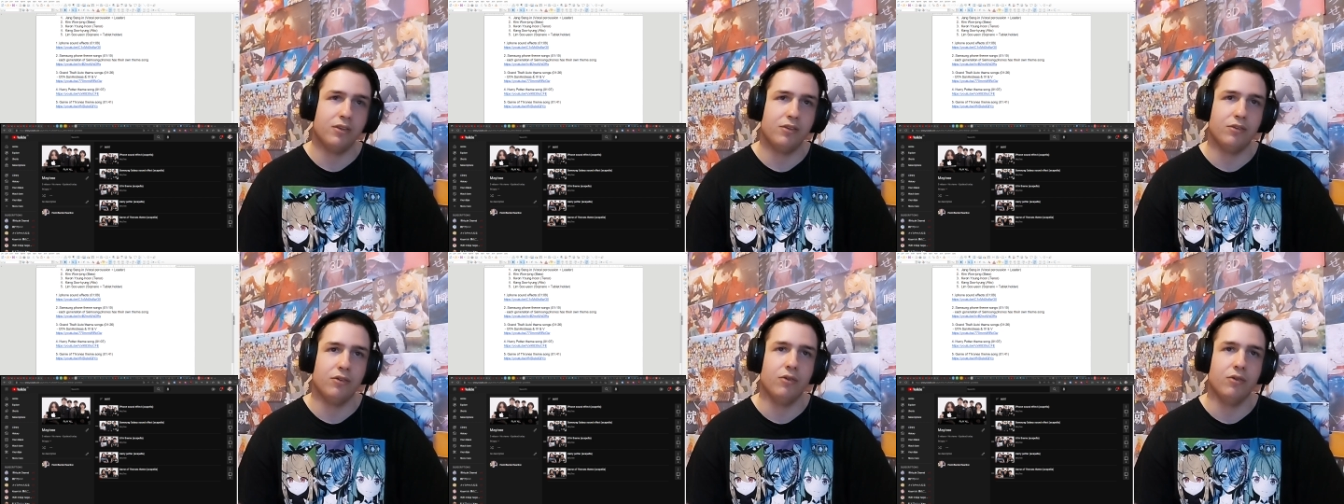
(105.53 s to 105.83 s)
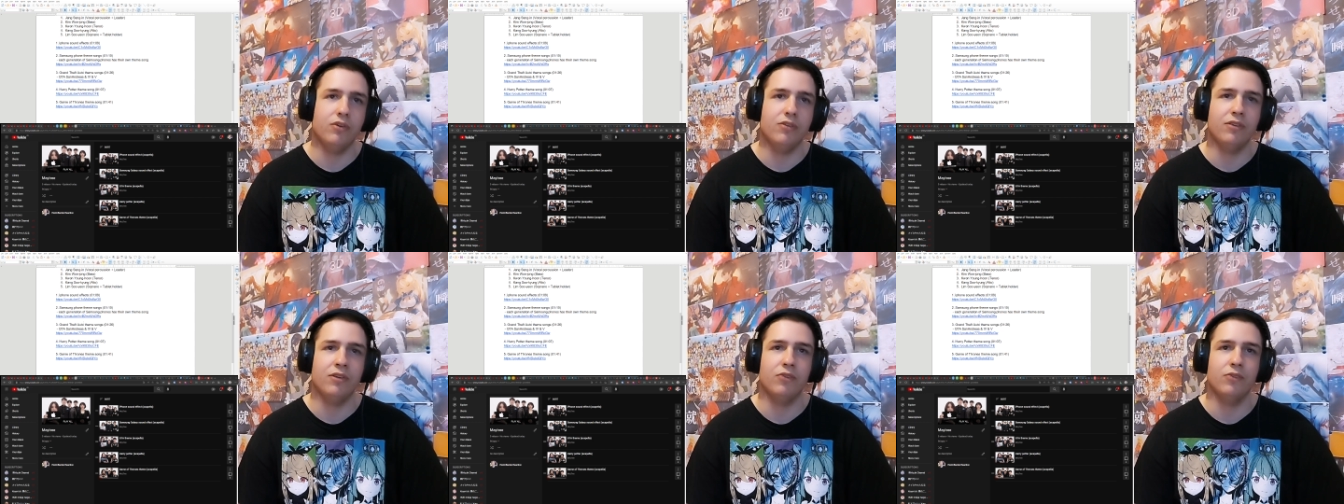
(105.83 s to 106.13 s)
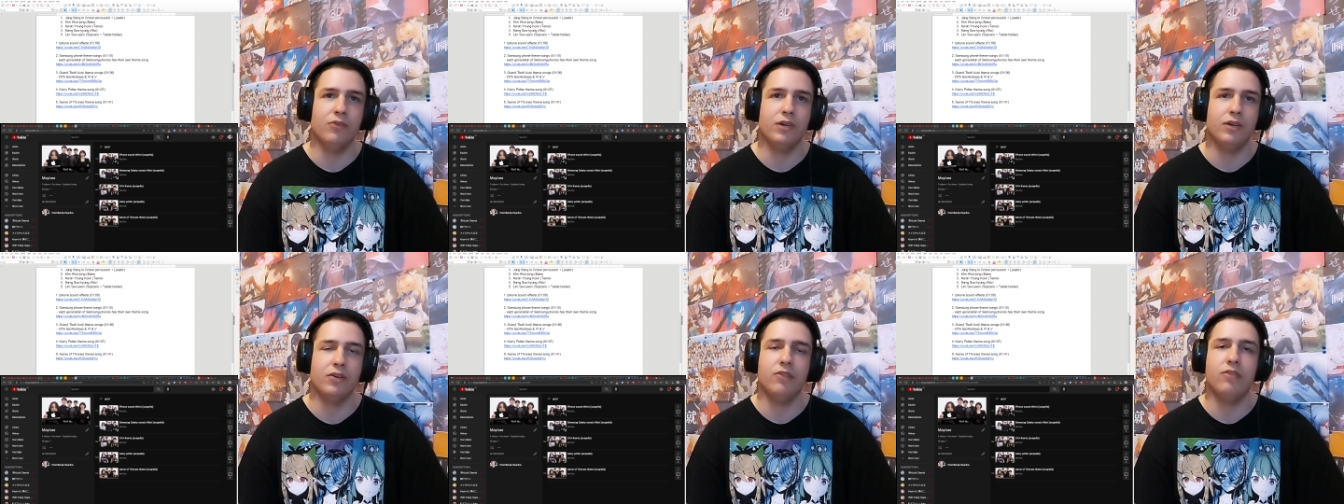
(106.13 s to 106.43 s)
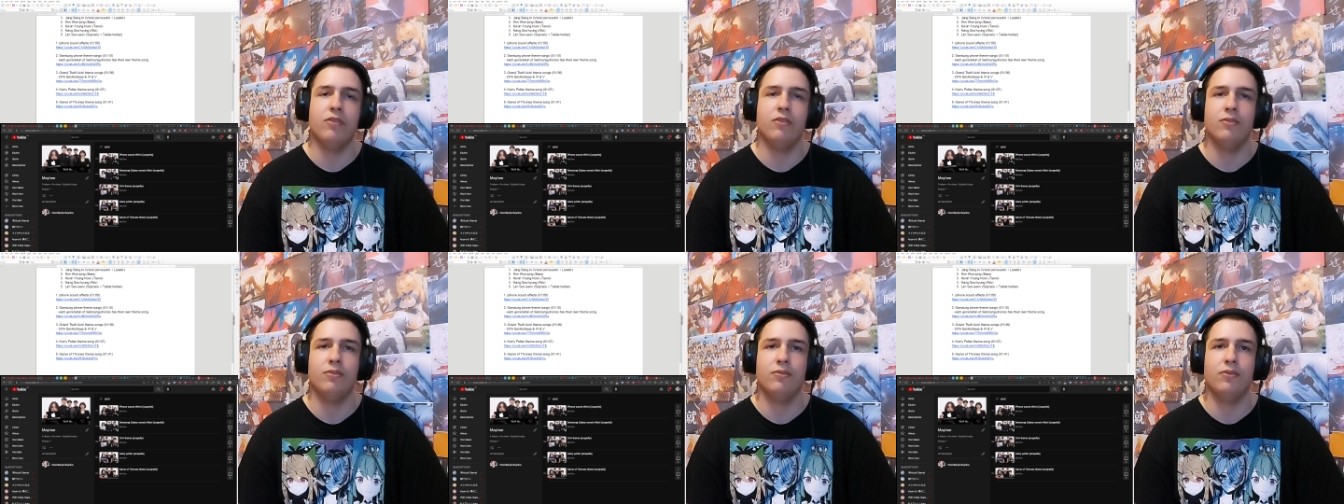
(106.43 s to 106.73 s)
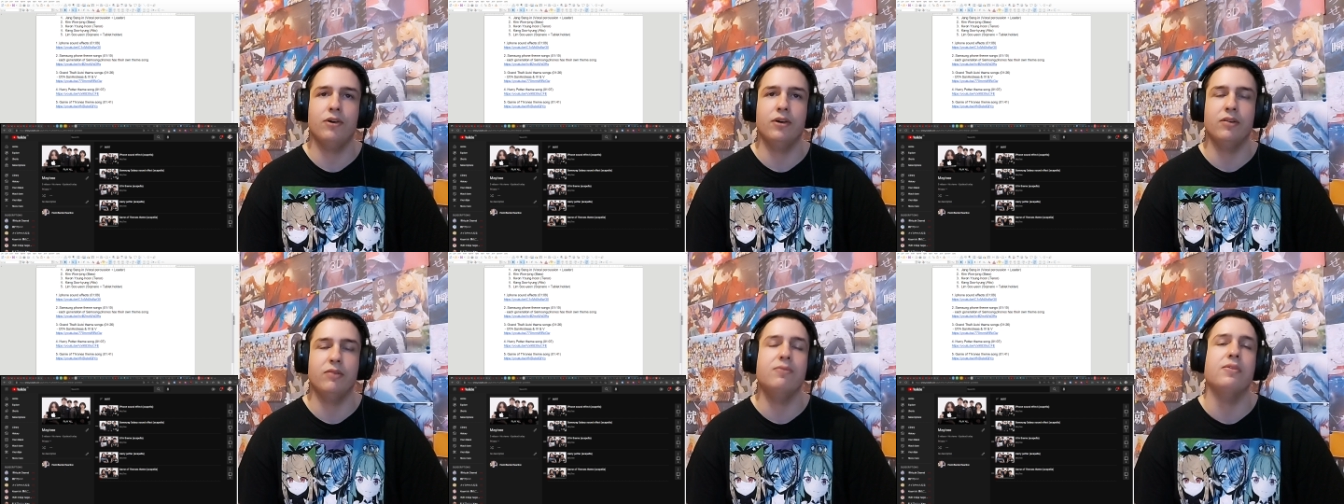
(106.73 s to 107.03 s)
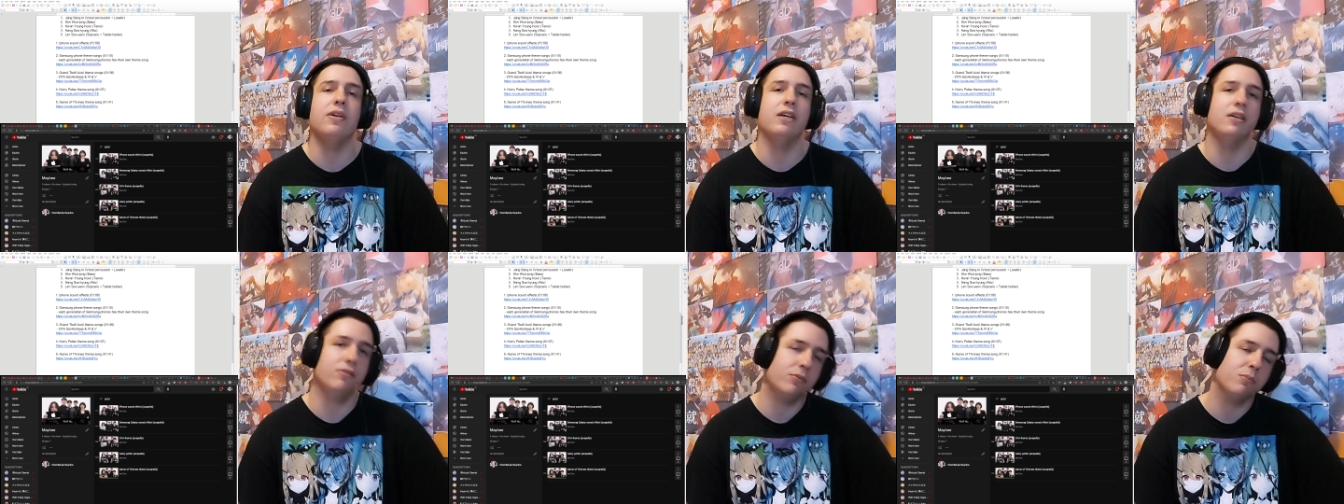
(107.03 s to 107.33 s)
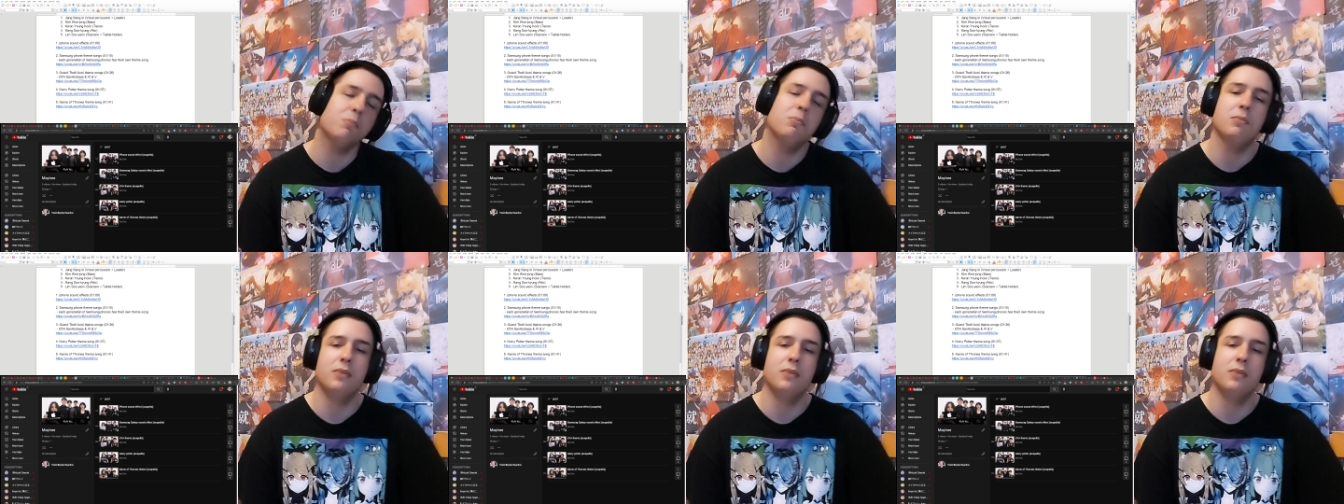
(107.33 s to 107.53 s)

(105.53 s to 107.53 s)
So San Andreas four and five,